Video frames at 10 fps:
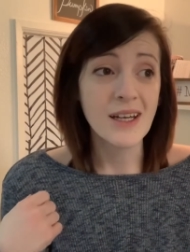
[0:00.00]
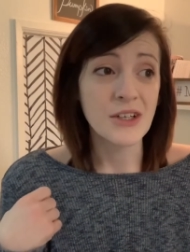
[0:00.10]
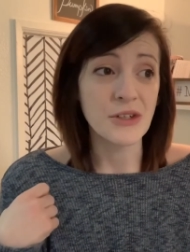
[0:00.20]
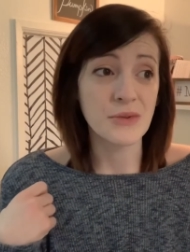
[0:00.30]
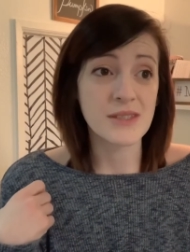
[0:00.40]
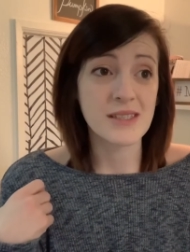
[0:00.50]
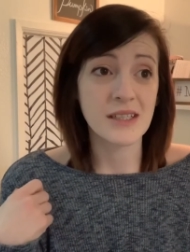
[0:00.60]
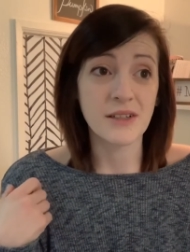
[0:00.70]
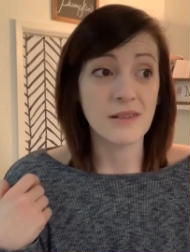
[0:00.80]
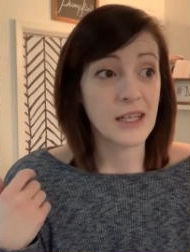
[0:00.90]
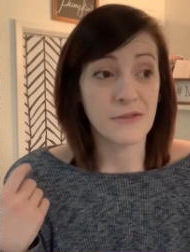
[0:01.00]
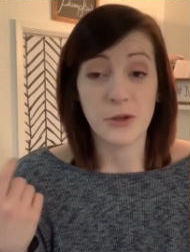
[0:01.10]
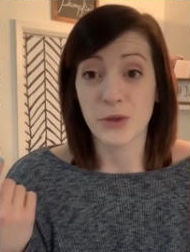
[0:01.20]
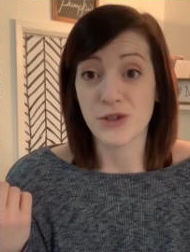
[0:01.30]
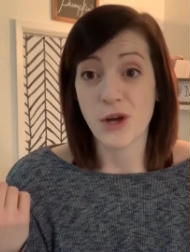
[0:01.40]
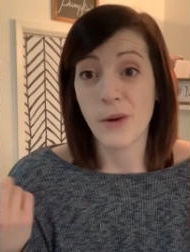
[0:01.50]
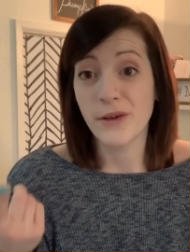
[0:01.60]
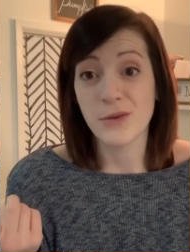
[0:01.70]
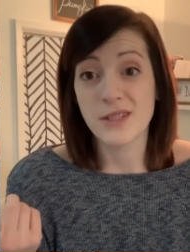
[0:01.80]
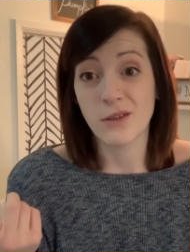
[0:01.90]
You still, if you were showing,
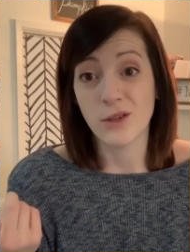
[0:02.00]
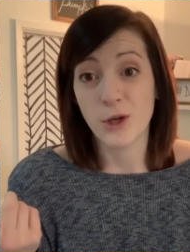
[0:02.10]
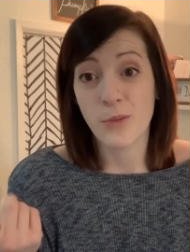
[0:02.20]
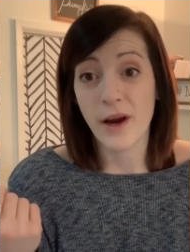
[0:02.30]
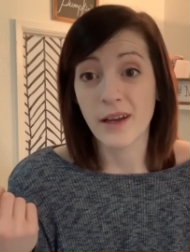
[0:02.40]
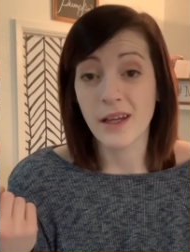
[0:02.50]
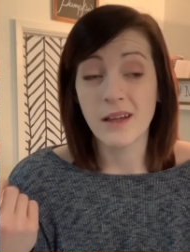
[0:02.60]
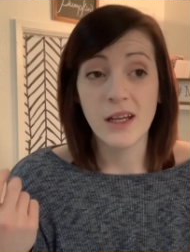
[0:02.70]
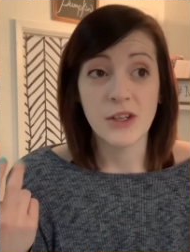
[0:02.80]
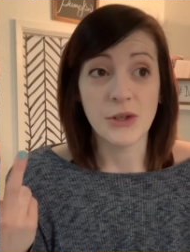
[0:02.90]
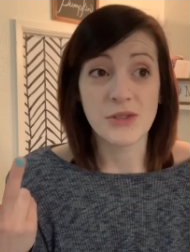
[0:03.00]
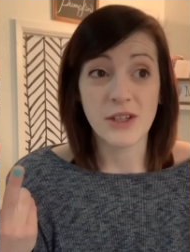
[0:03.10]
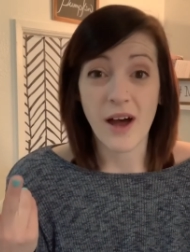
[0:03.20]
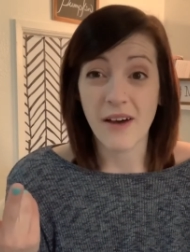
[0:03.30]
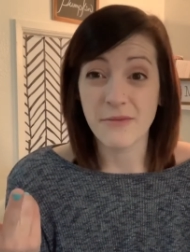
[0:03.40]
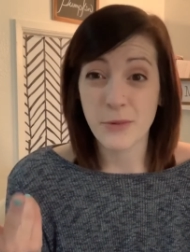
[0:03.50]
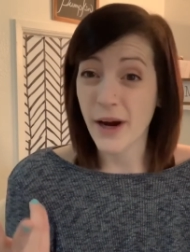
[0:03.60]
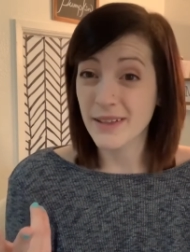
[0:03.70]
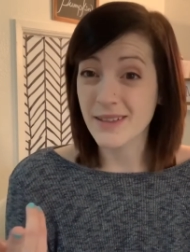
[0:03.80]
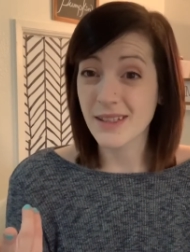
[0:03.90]
you still look pregnant. You still have
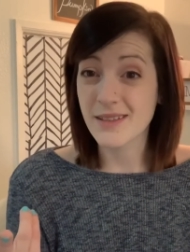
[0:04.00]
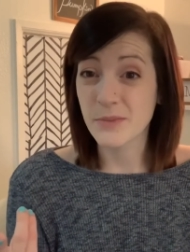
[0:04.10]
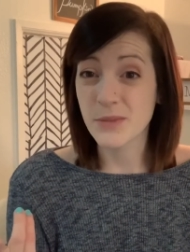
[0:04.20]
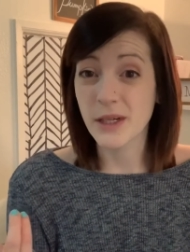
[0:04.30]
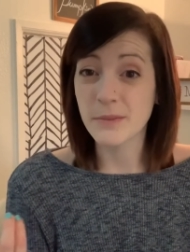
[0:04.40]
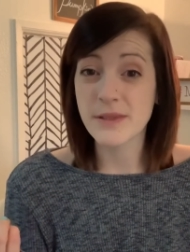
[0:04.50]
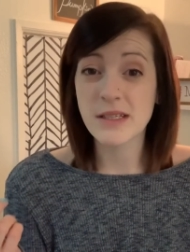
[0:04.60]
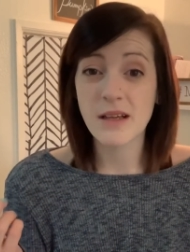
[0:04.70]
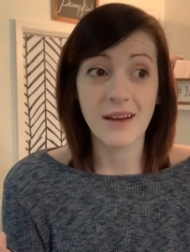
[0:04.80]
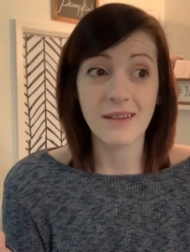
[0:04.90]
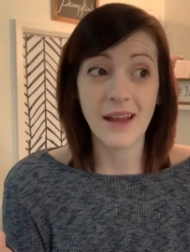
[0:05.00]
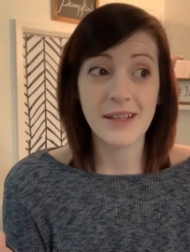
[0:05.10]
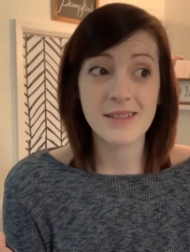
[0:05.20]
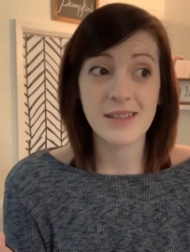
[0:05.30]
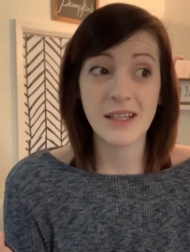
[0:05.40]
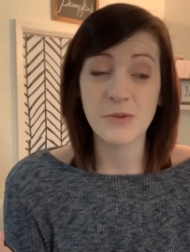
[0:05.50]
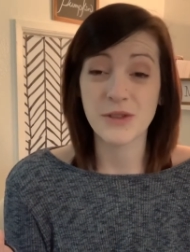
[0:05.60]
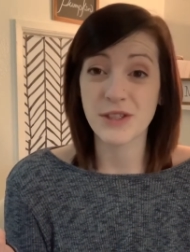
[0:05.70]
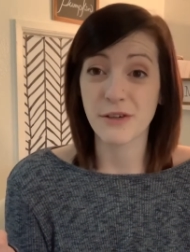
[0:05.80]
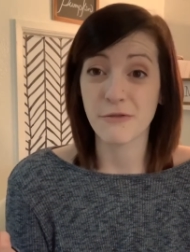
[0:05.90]
pregnancy symptoms, unless it
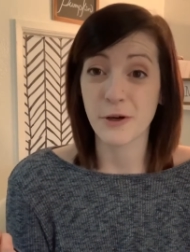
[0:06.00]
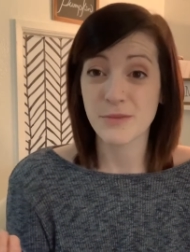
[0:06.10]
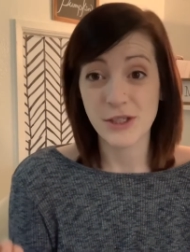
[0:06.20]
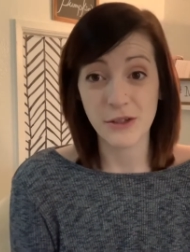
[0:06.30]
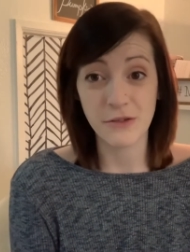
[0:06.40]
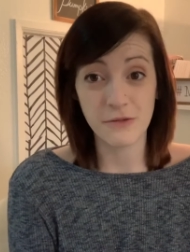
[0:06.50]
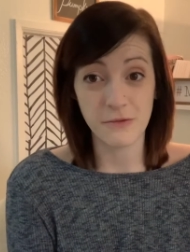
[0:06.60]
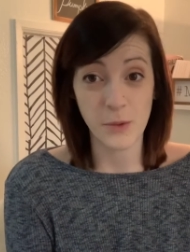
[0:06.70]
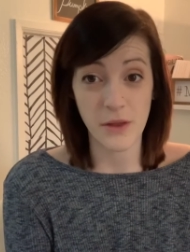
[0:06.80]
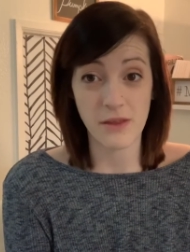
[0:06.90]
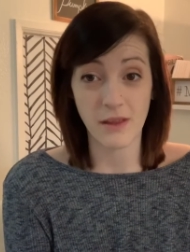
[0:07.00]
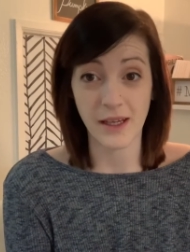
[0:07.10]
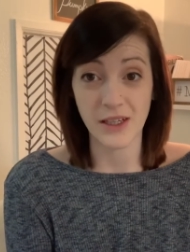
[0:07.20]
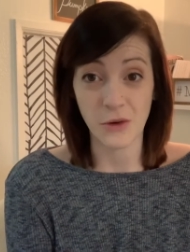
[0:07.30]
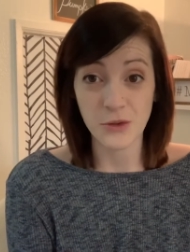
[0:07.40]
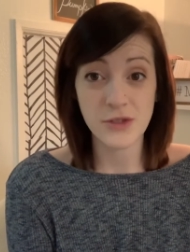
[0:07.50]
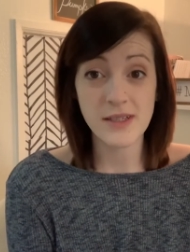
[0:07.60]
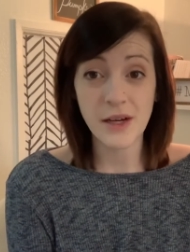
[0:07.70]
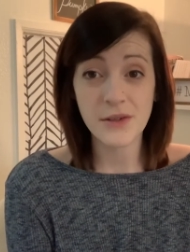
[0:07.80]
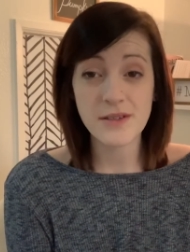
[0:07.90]
was confirmed to you with like an
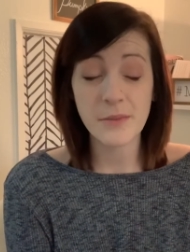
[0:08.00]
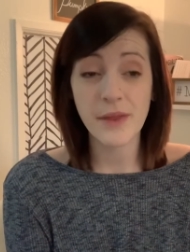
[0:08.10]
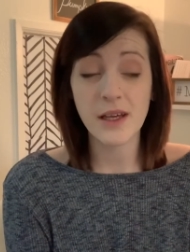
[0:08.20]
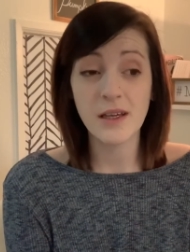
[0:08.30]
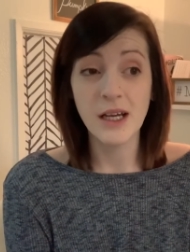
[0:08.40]
ultrasound or something.